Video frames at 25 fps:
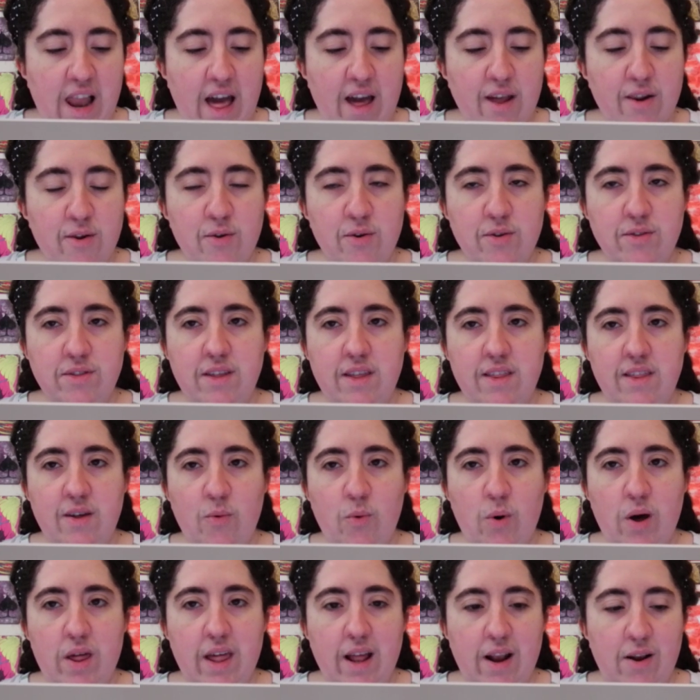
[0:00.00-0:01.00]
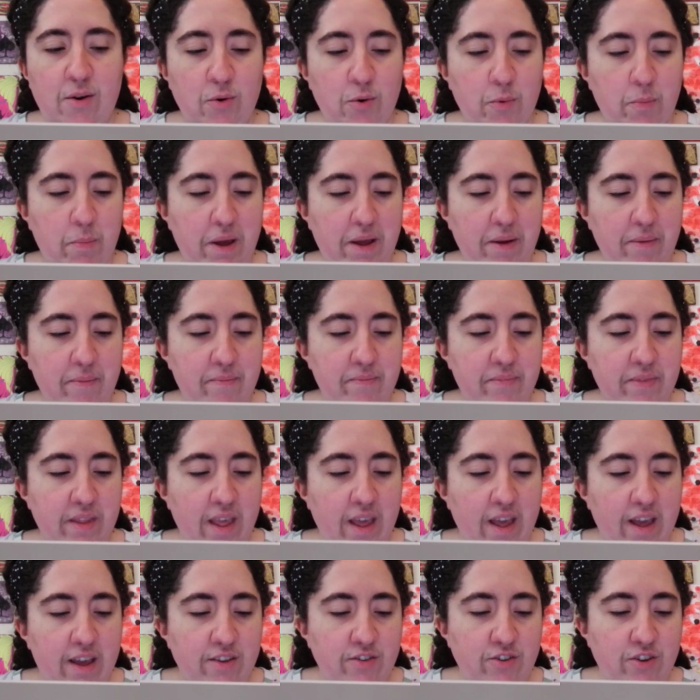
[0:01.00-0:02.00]
La Rosa de Guadalupe.
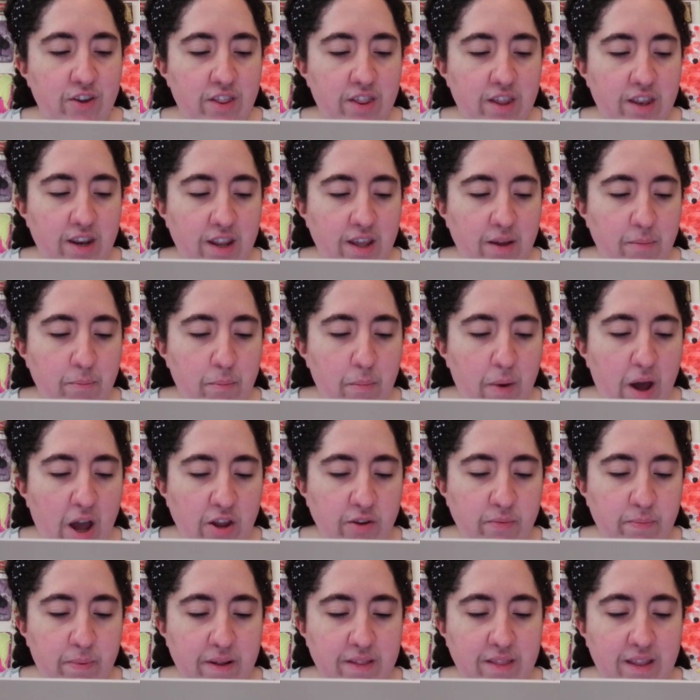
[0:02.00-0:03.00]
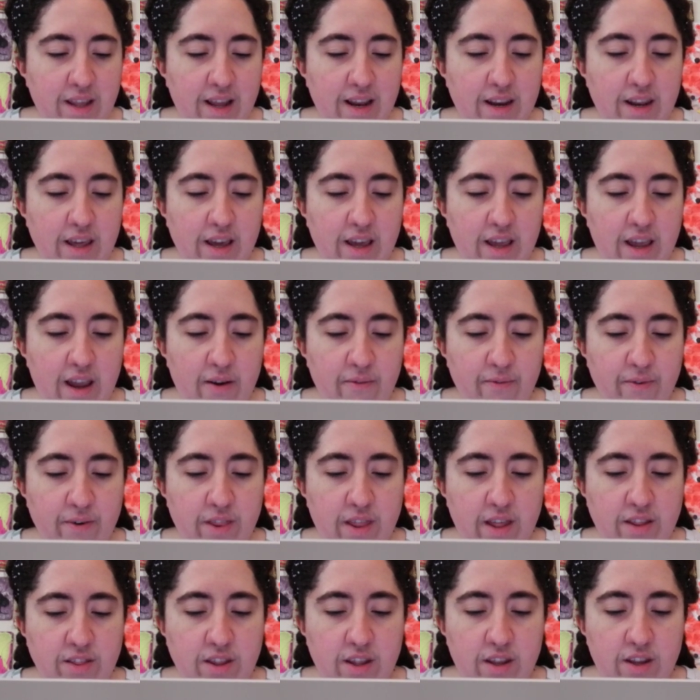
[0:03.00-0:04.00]
She didn't much particularly care for
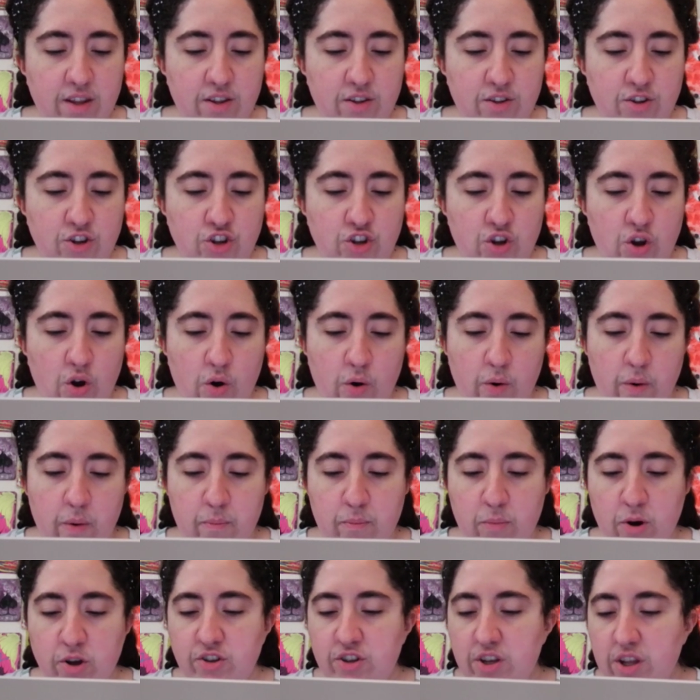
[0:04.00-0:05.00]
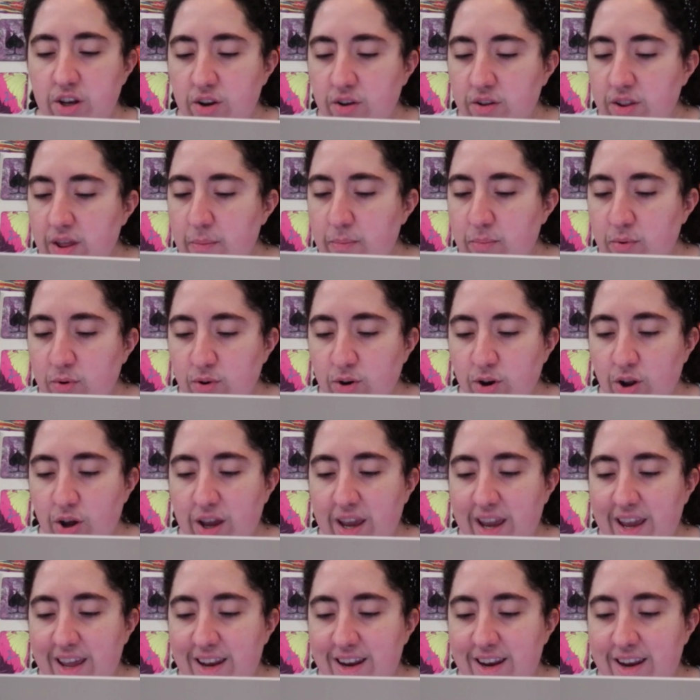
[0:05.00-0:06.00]
that show, but she knew that Bruno
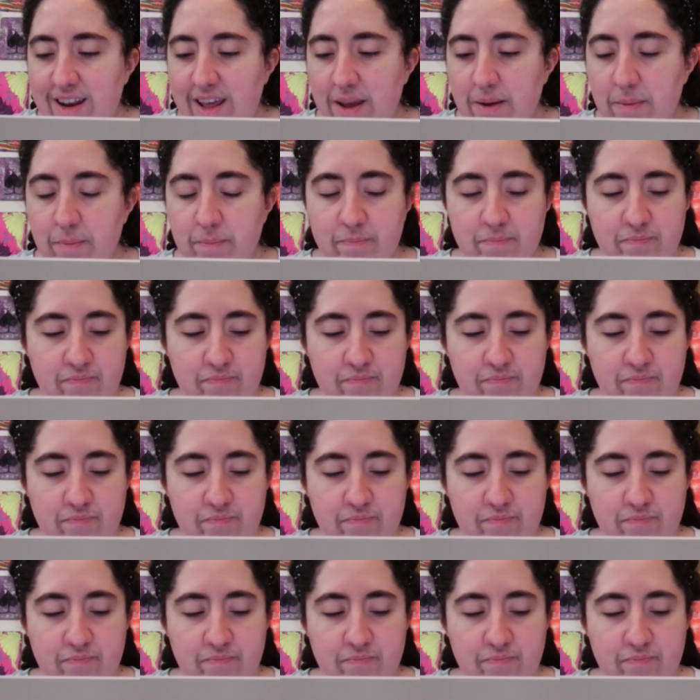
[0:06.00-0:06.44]
hated it.